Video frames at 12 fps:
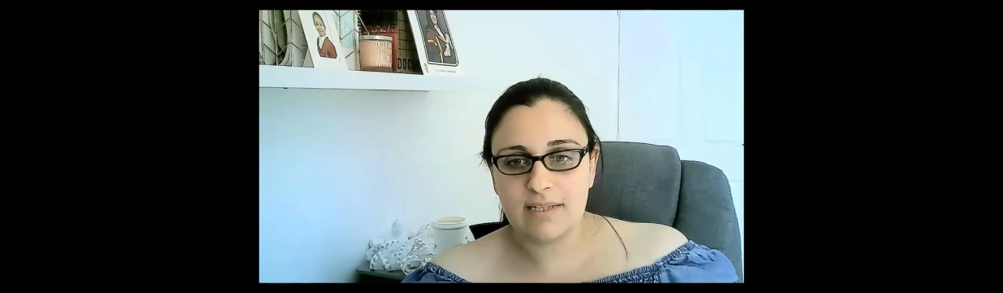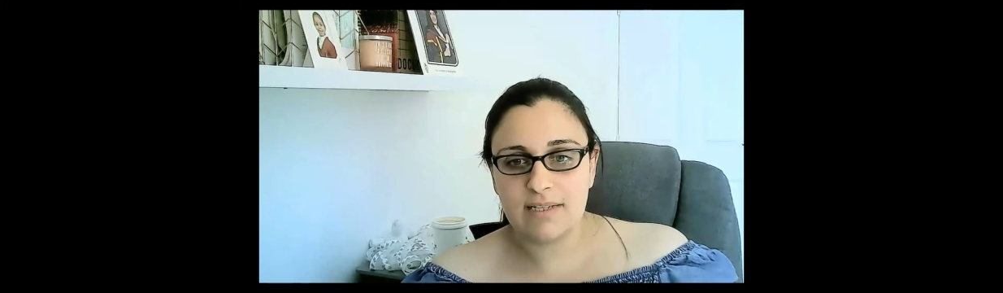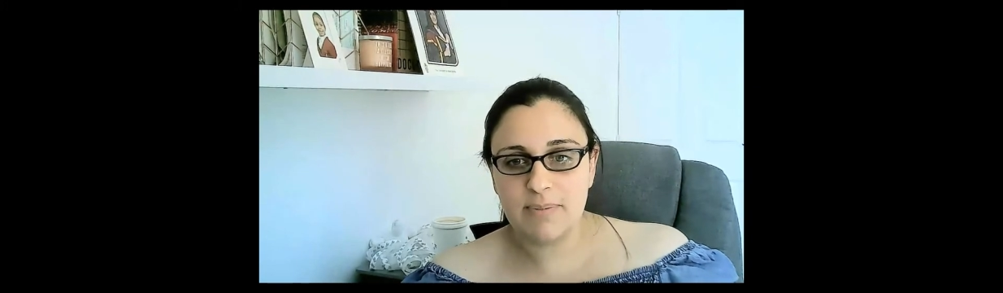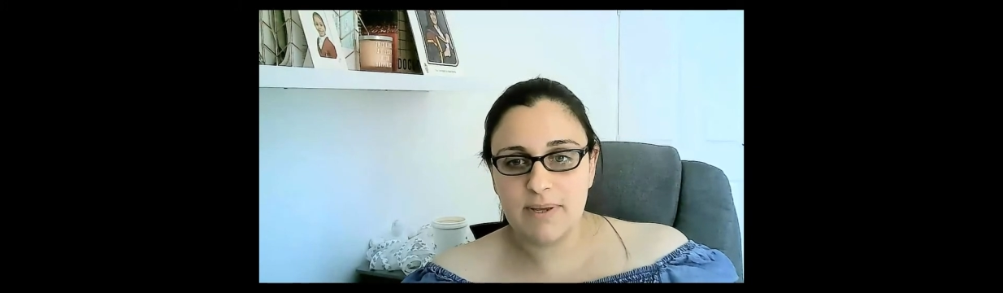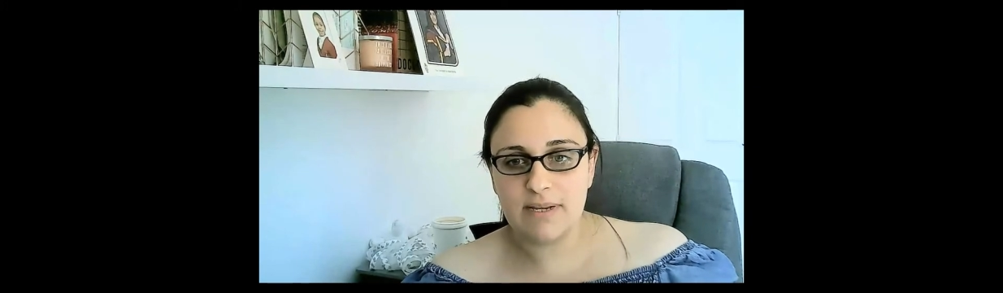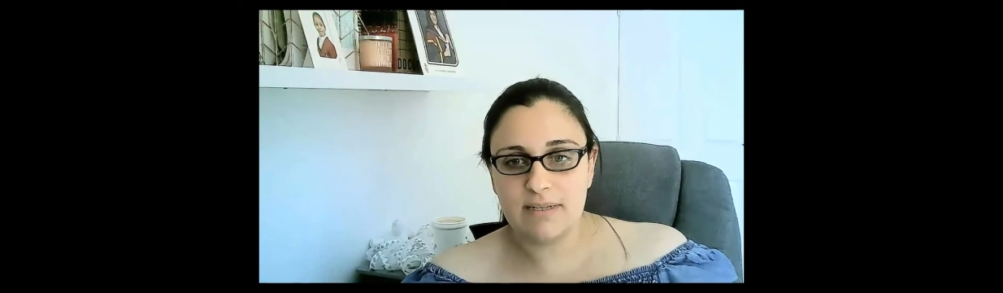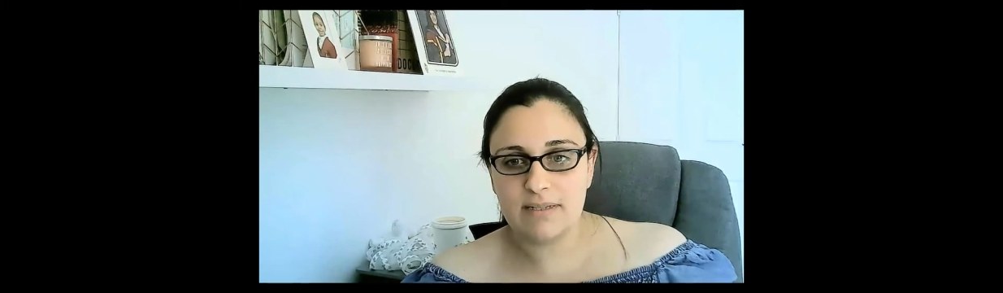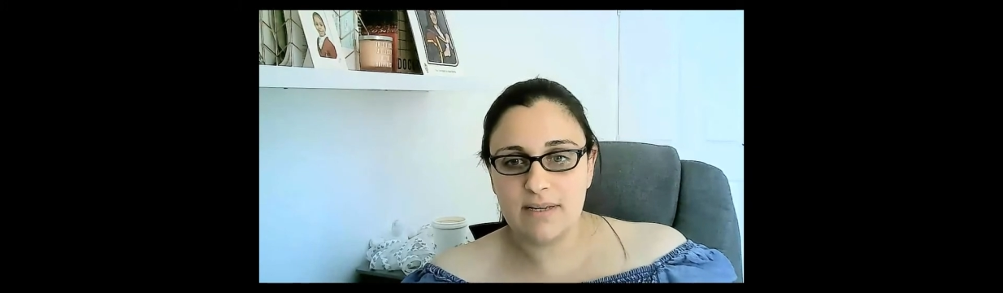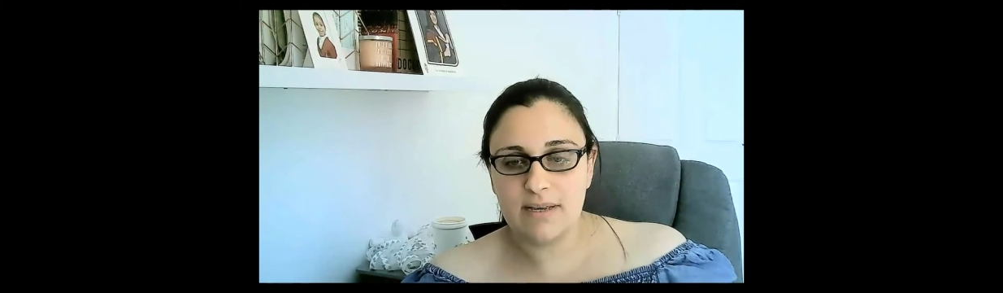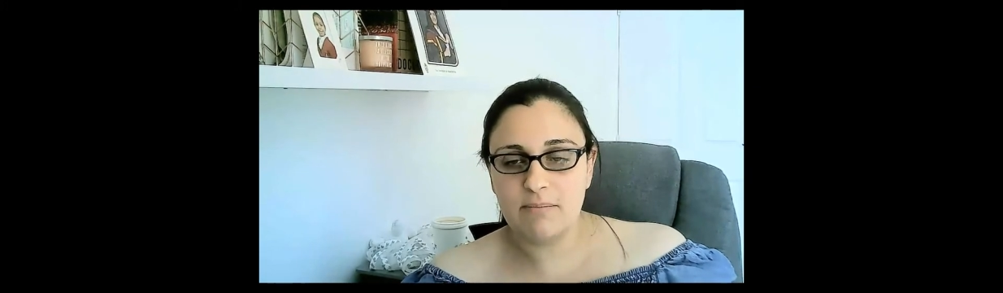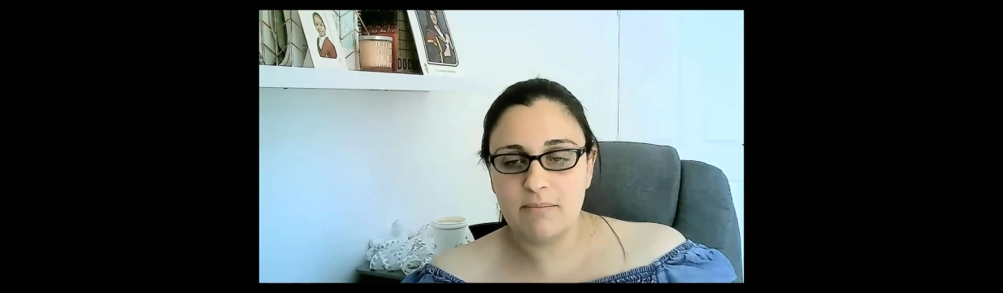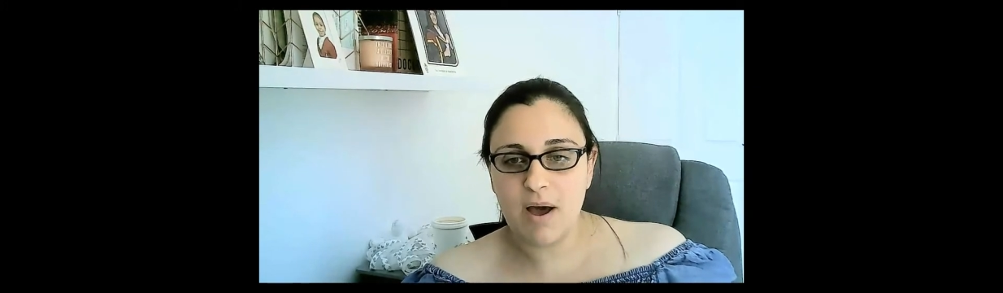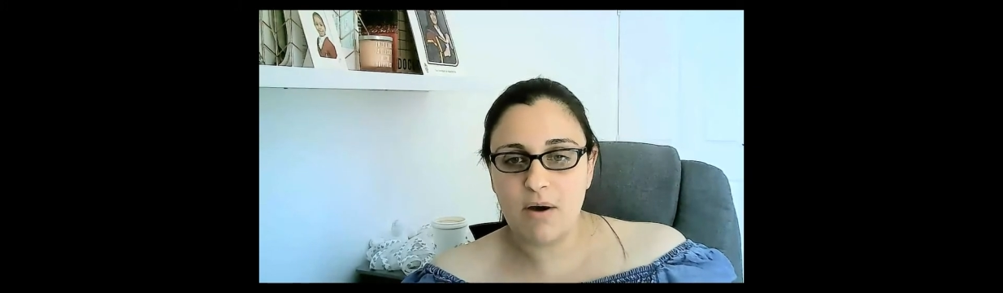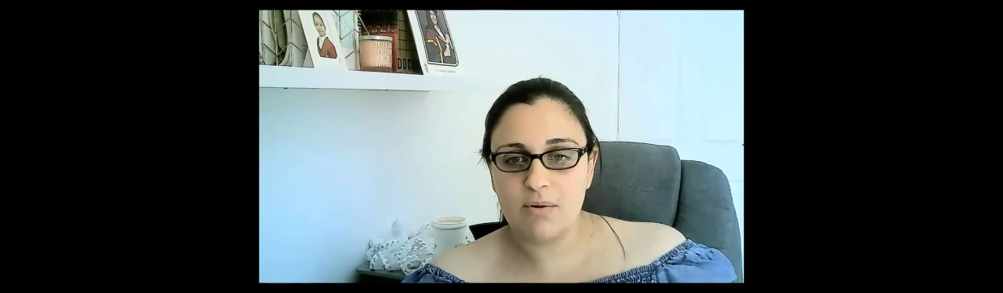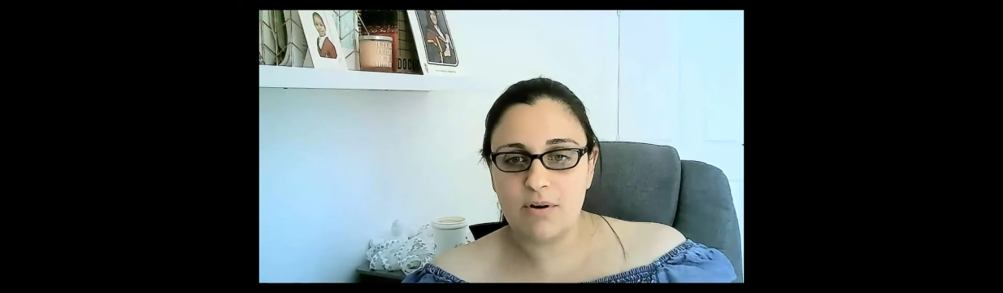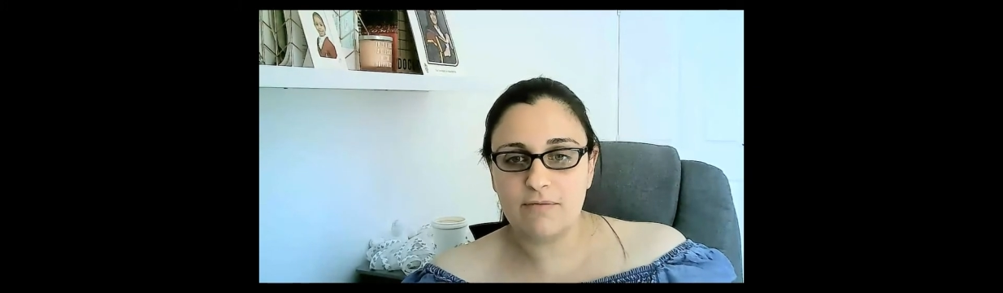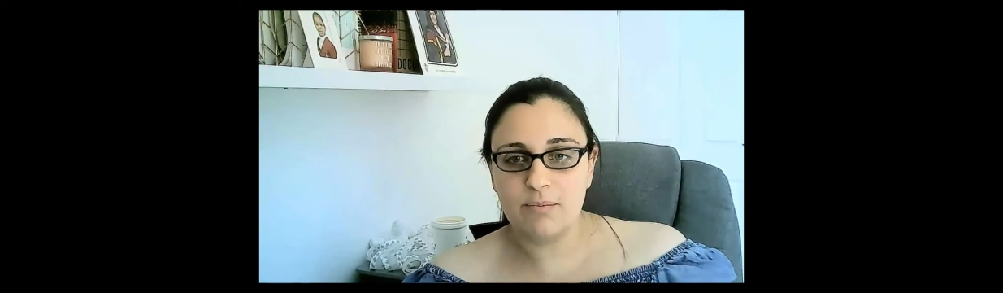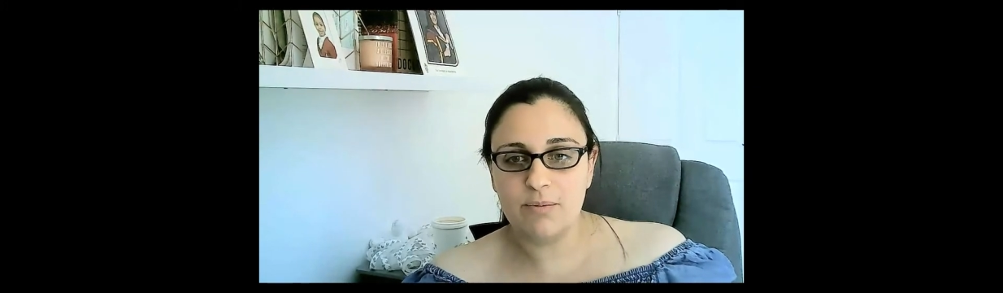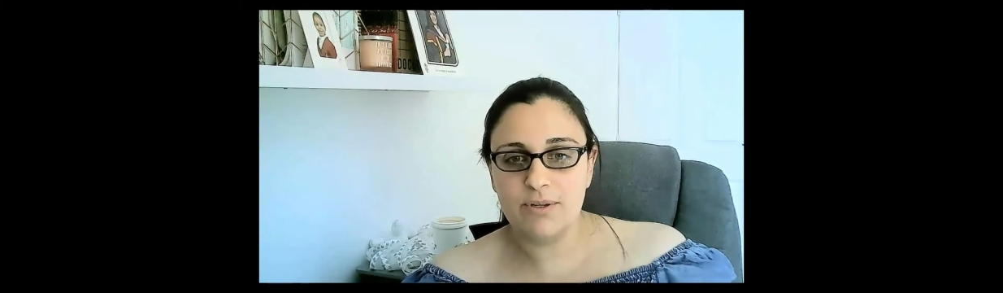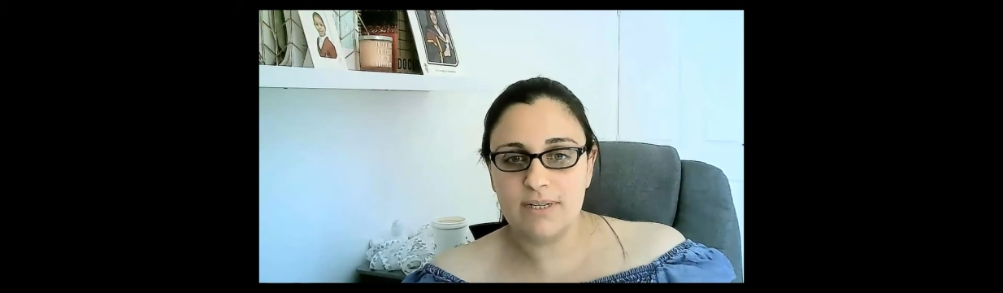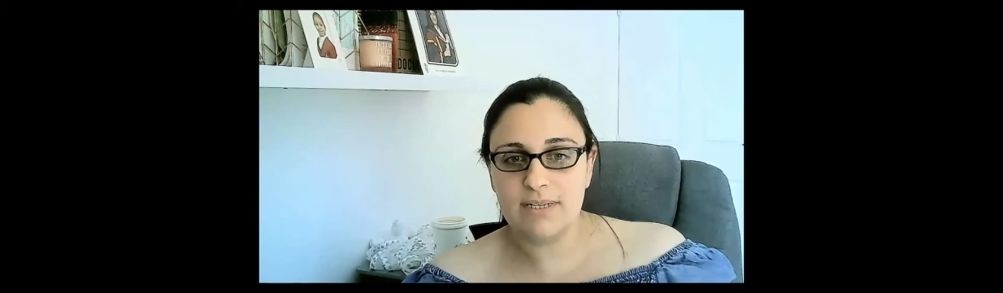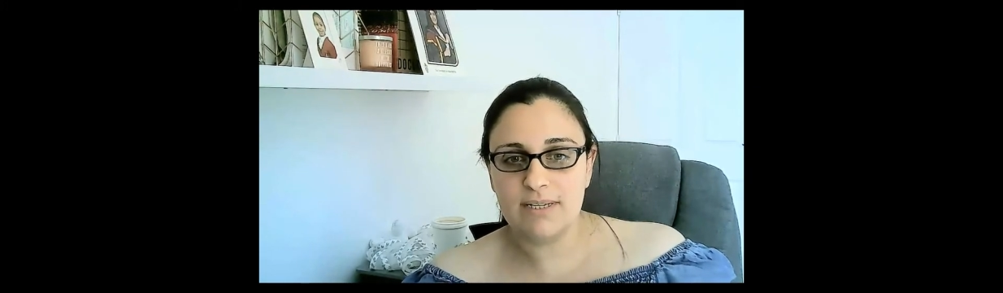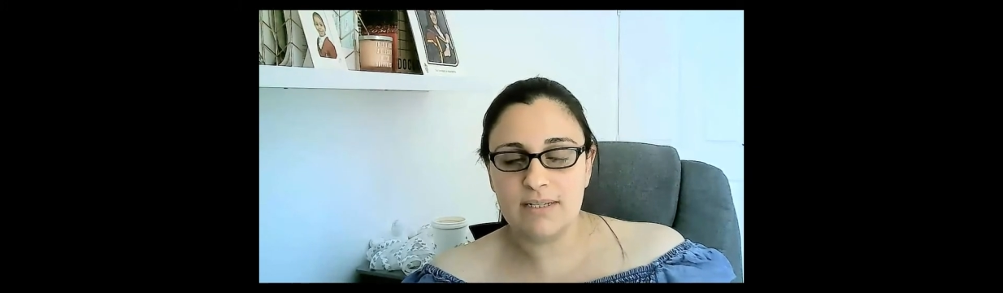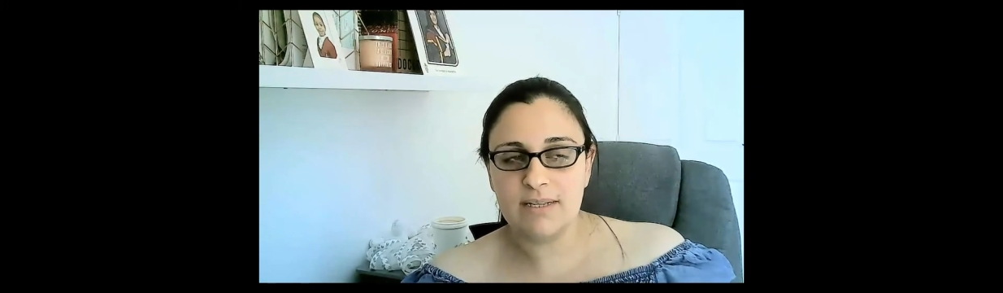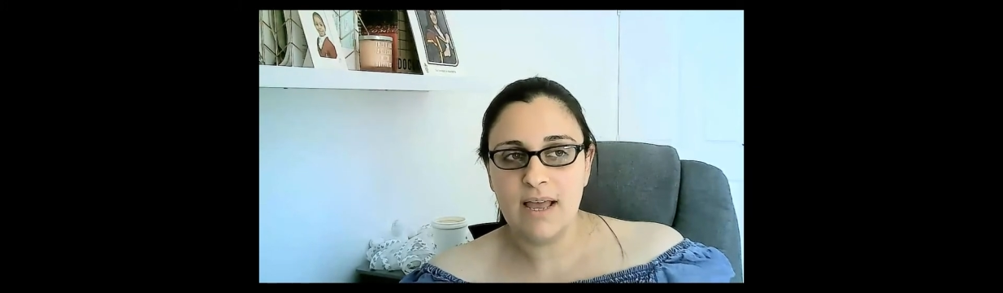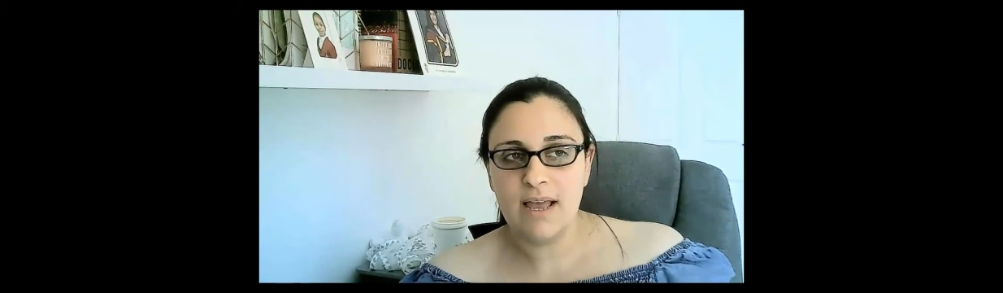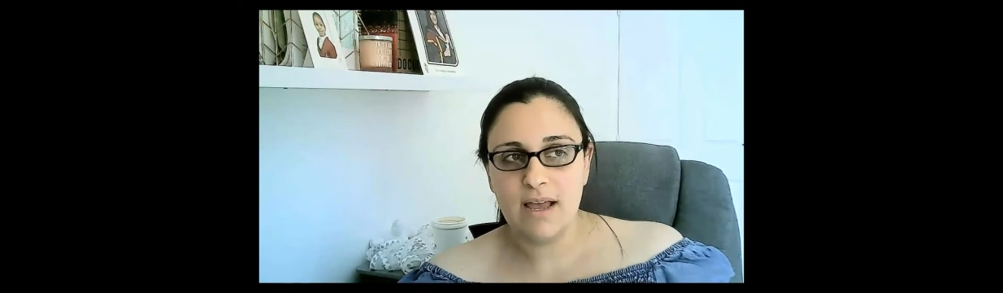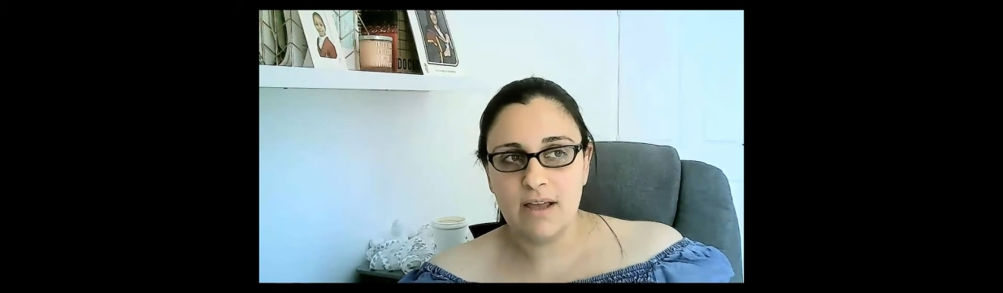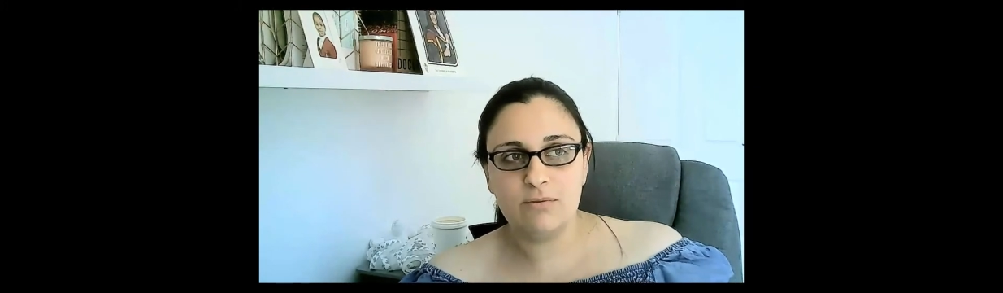experiencing the power of communities